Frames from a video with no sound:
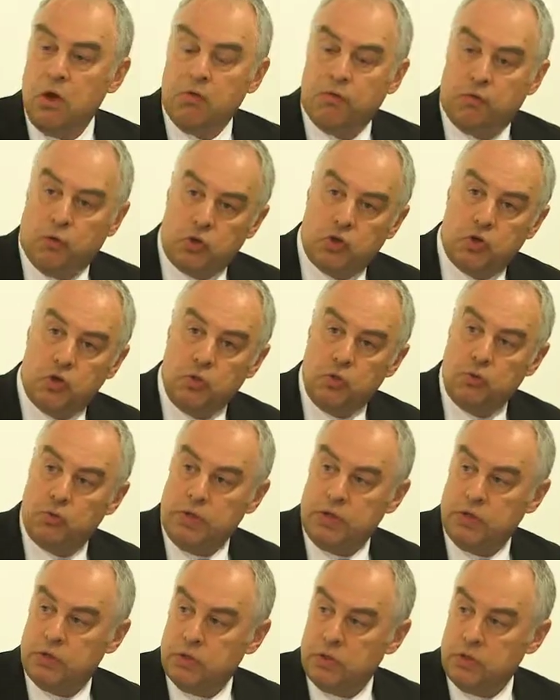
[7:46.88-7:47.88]
for two
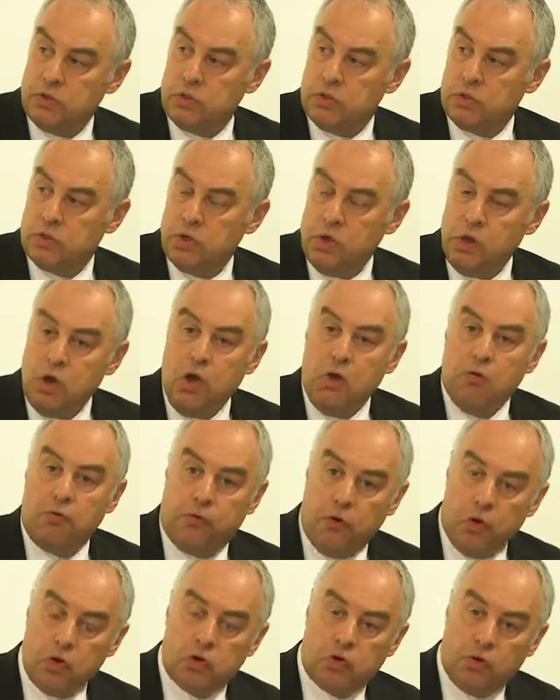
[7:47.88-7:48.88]
reasons.
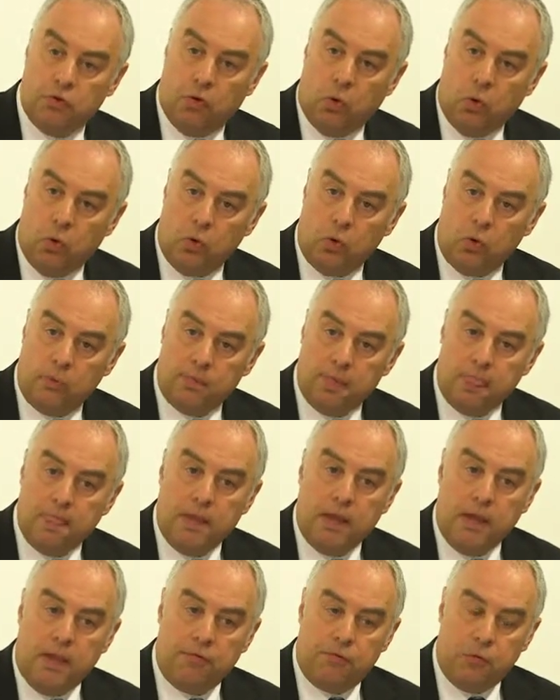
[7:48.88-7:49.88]
First of all,
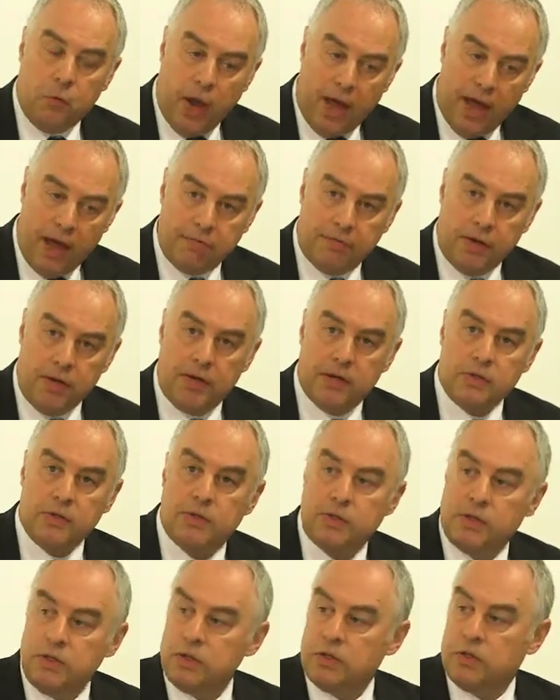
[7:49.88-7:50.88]
if you have a
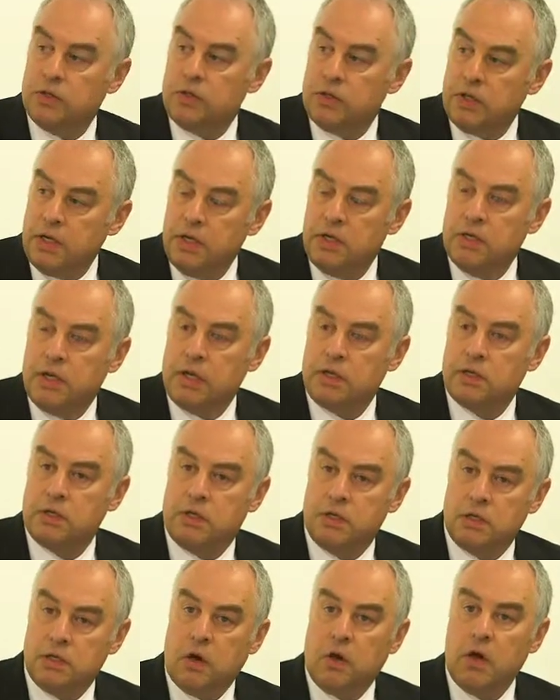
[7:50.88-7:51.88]
consistent index
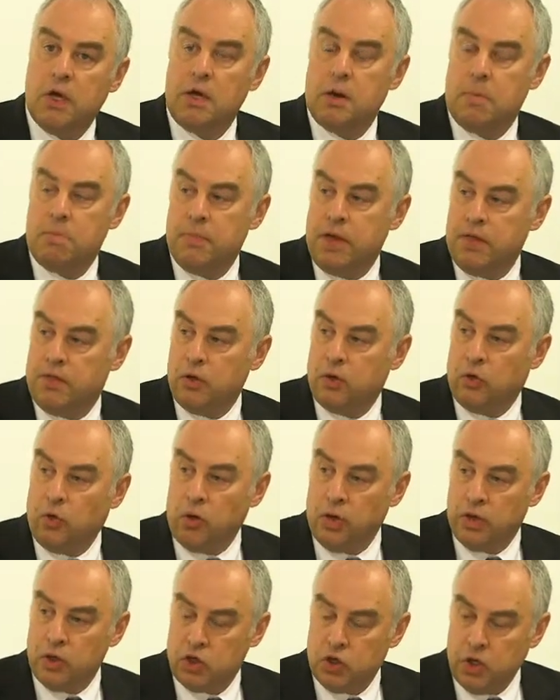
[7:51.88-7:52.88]
design
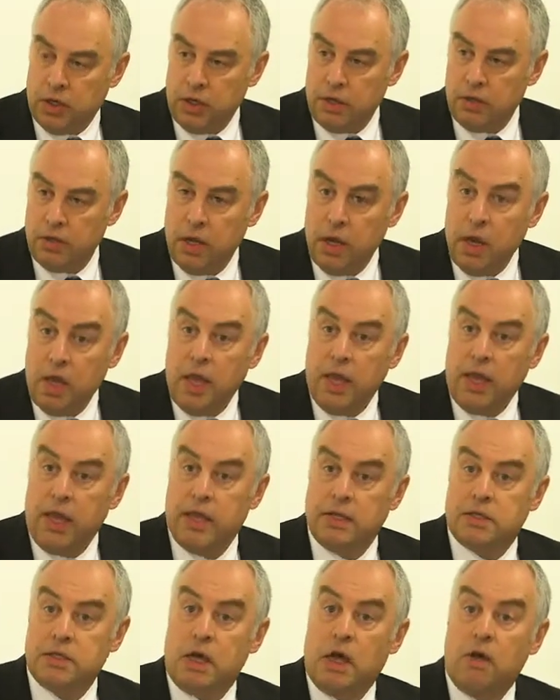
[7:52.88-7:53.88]
methodology,
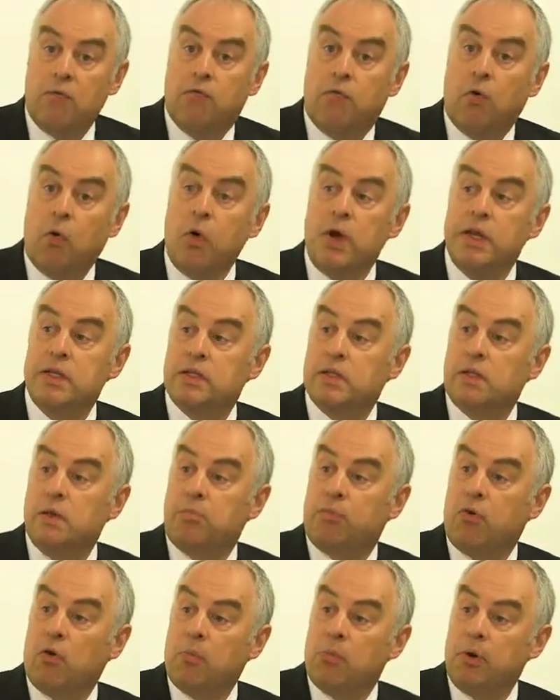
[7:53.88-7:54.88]
it avoids the
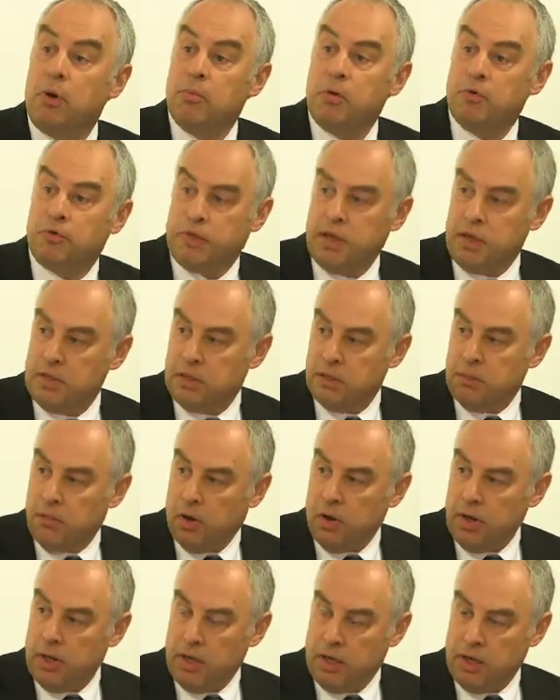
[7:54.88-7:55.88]
problem of data
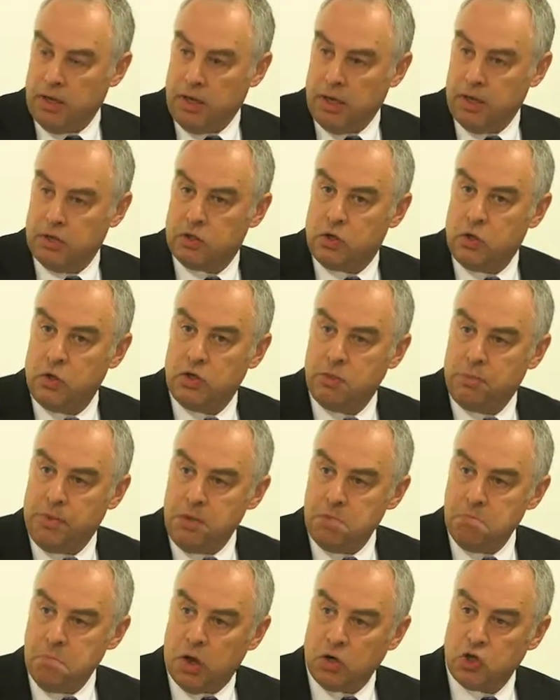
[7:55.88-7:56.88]
mining. It's going to
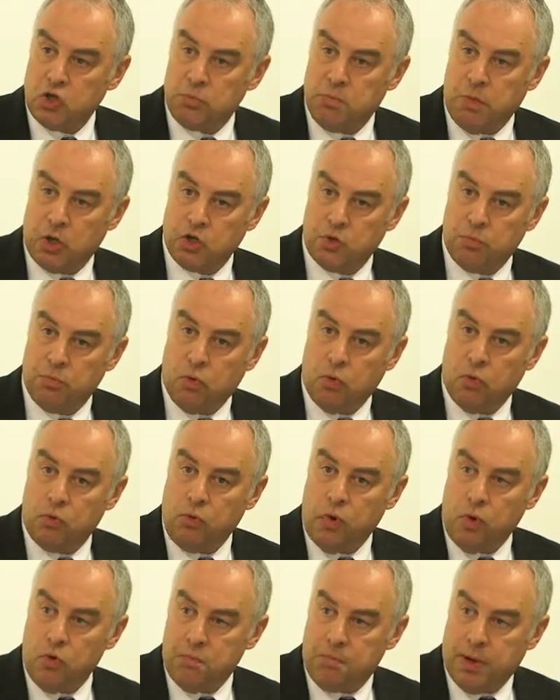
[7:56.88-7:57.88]
be much, much more
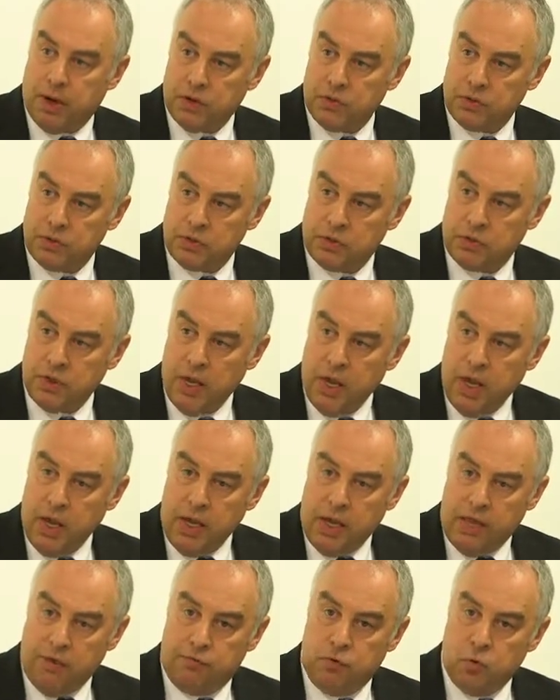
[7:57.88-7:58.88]
robust
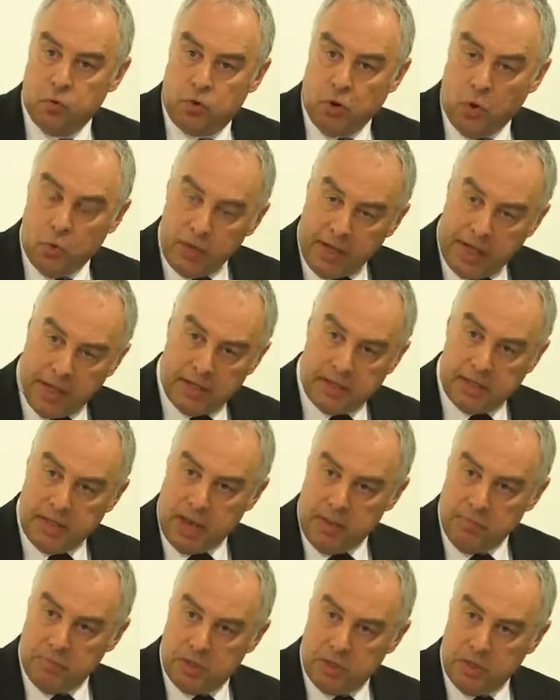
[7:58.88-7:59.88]
if you don't get
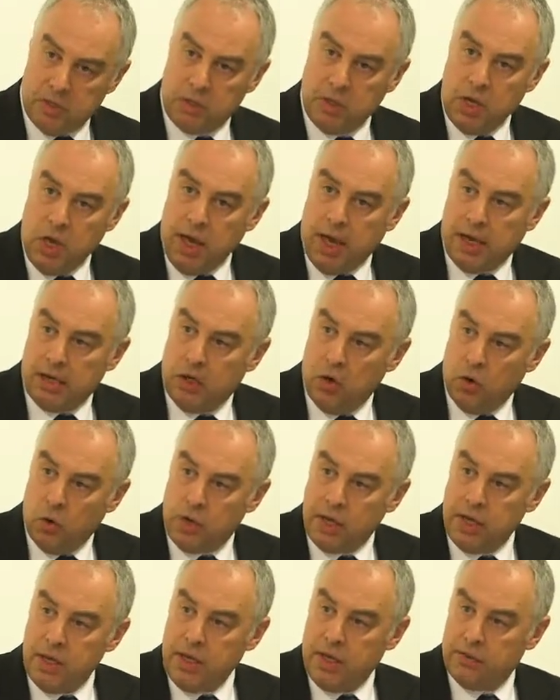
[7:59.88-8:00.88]
tempted at
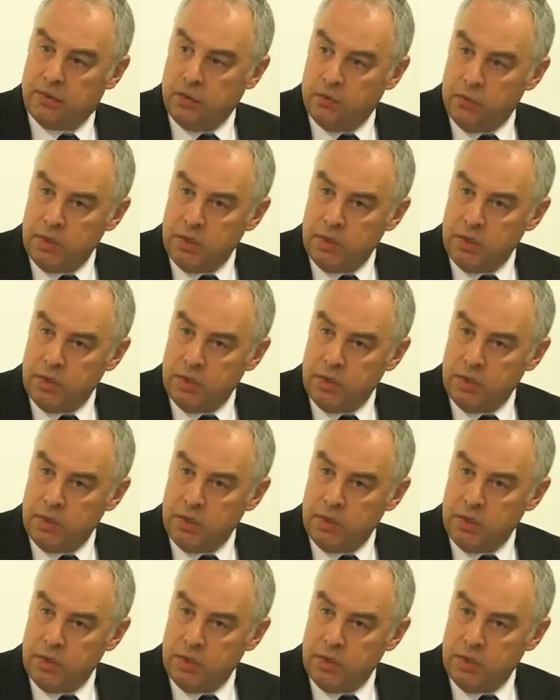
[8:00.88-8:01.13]
looking at the